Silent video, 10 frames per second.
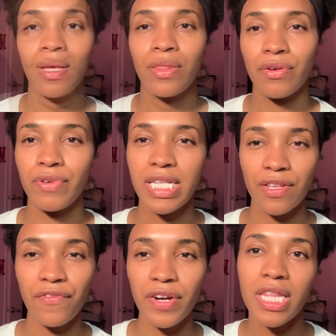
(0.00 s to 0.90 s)
The
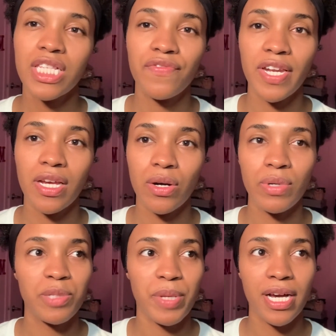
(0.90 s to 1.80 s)
reason for this video
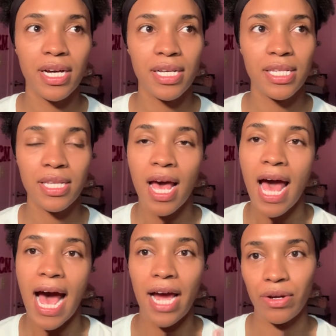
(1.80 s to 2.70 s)
is because
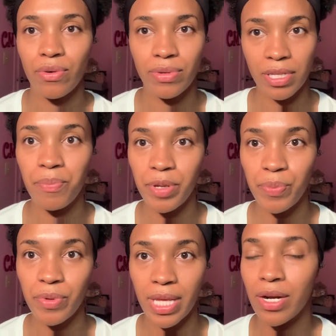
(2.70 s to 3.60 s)
I know some
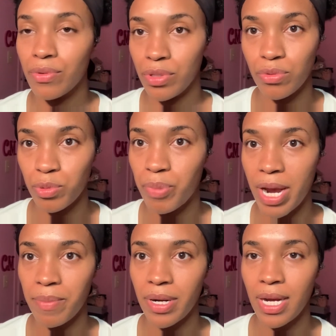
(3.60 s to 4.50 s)
people, they don't use
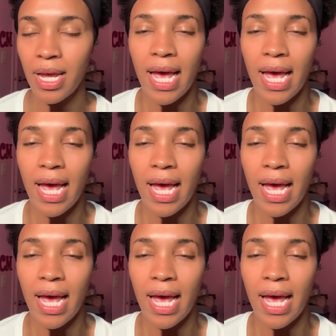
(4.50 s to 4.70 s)
primer,